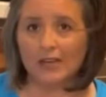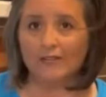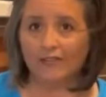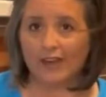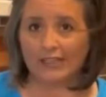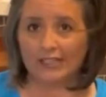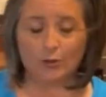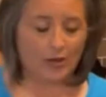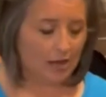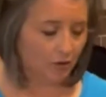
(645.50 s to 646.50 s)
of finely
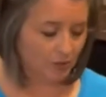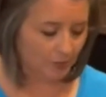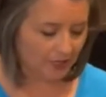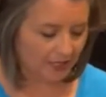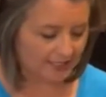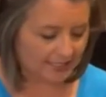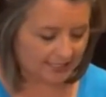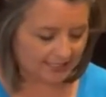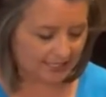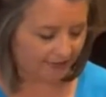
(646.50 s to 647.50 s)
ground because that
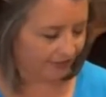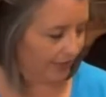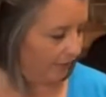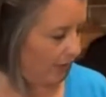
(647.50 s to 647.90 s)
gets that flavor